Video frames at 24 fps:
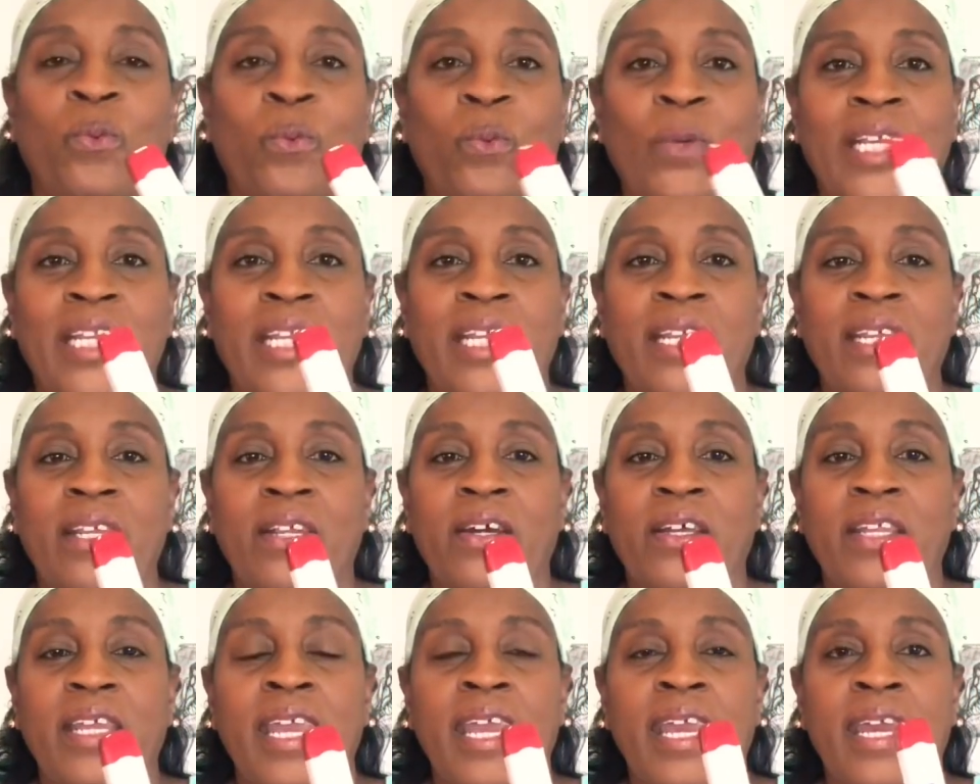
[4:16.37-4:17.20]
we need
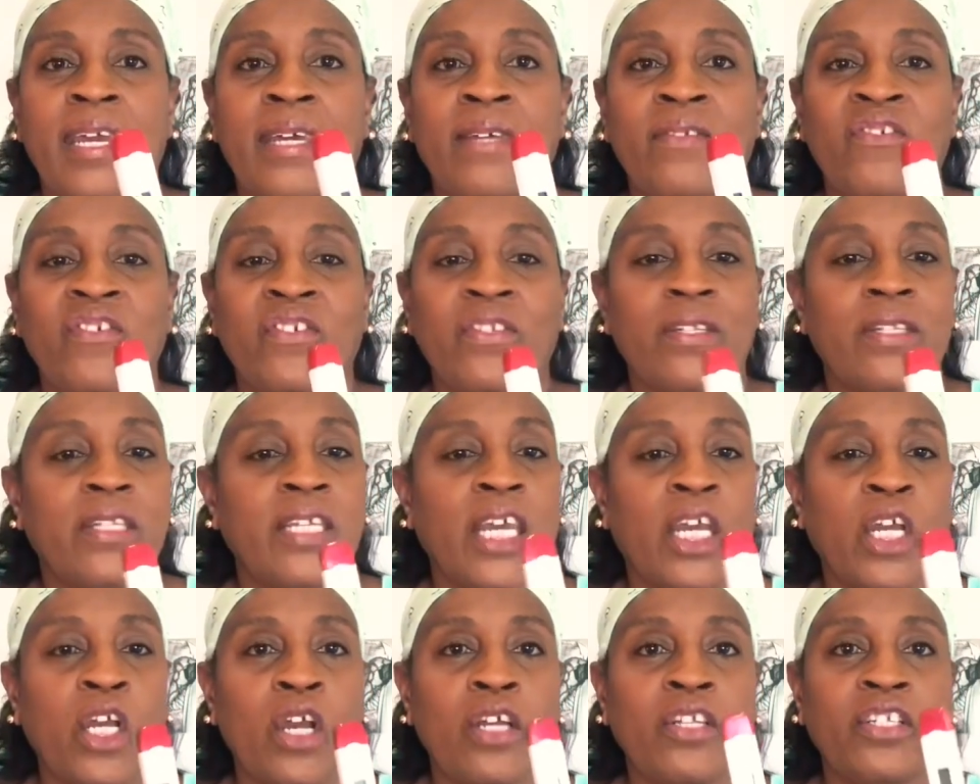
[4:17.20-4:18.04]
on hand just to
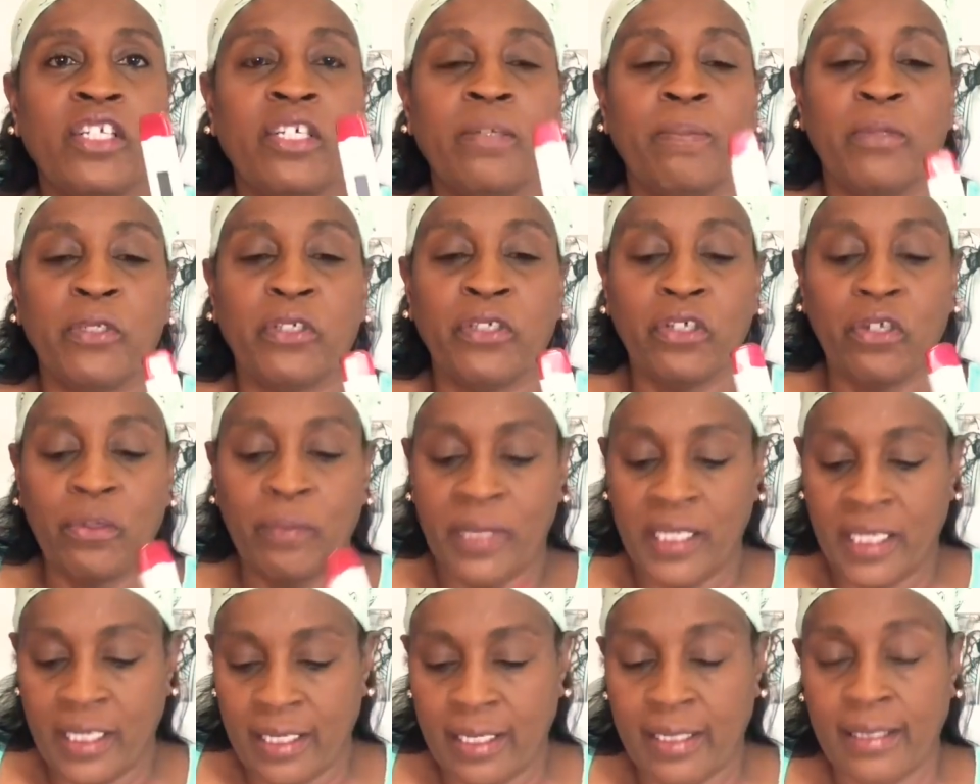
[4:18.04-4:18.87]
check our temperature,
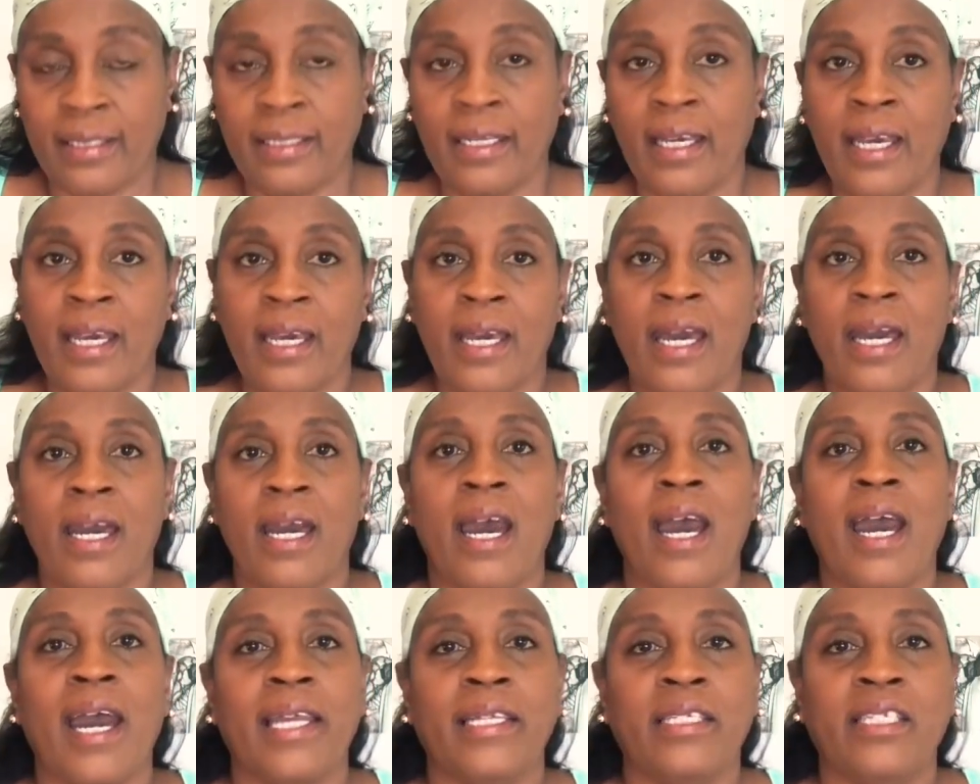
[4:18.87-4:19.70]
because
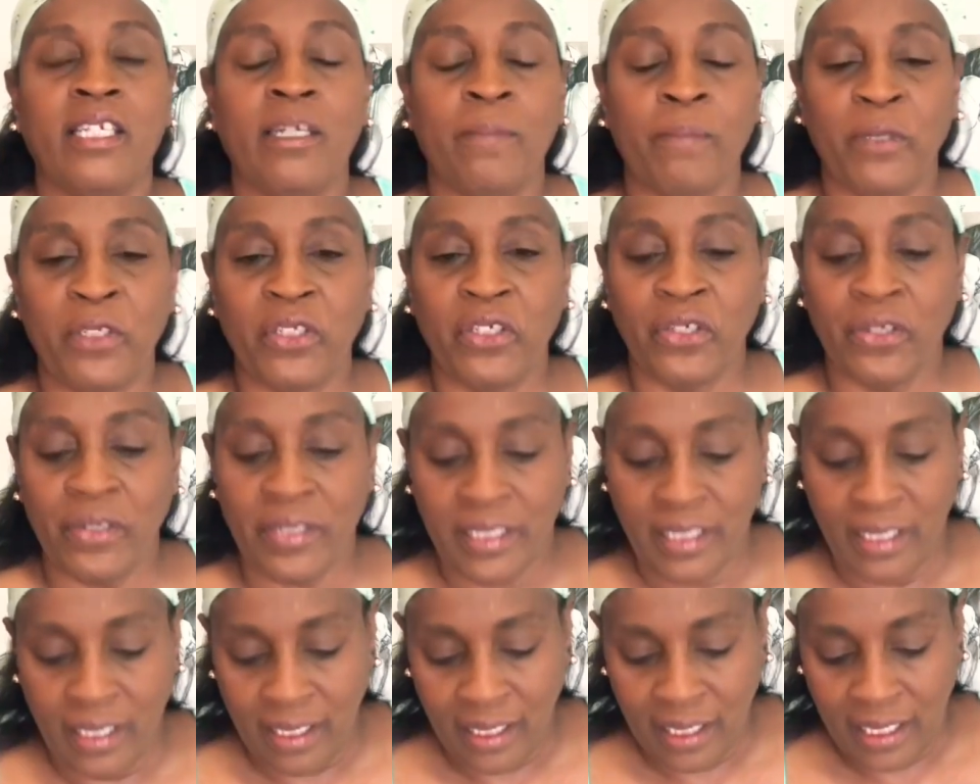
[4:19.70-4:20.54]
a high temperature
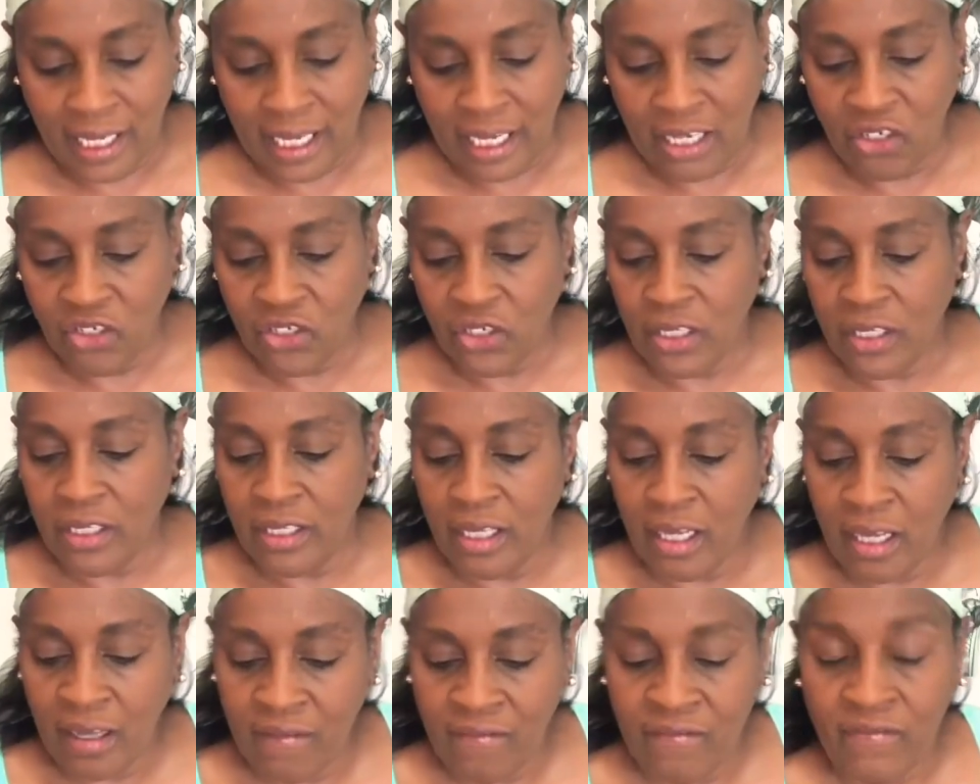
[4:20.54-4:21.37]
is an indication
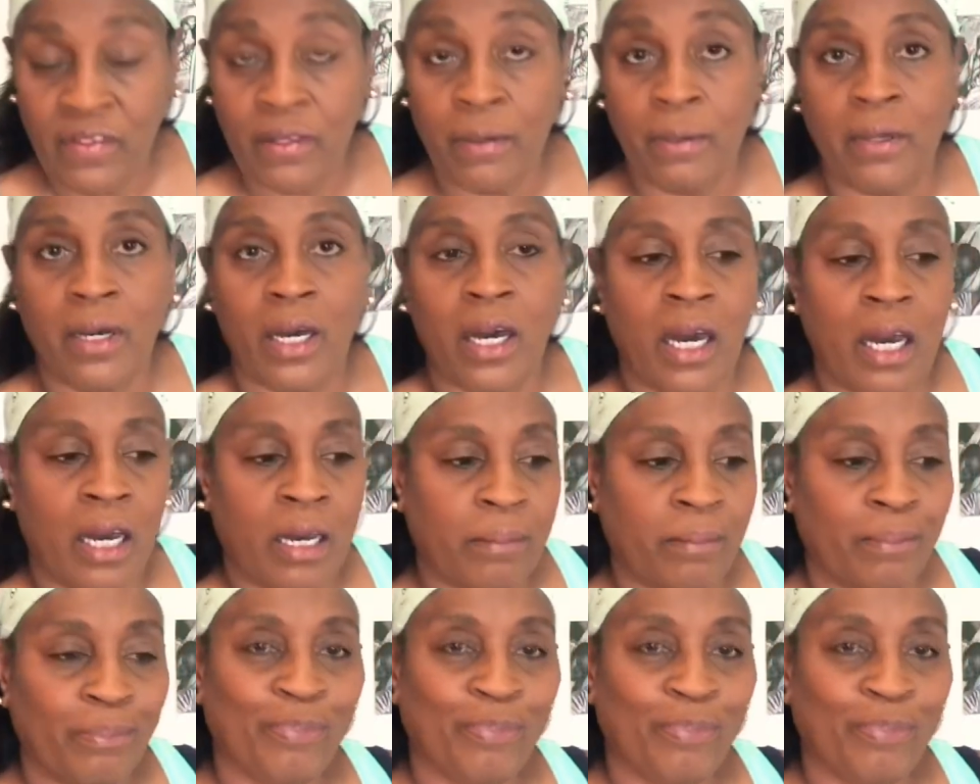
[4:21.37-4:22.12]
of the um,